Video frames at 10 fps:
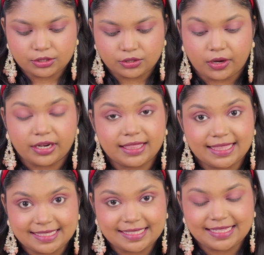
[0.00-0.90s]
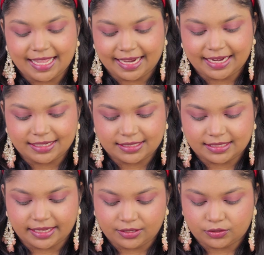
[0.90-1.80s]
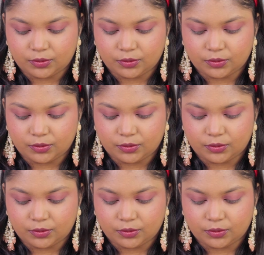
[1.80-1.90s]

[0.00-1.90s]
Sorry, this is the eyeliner side.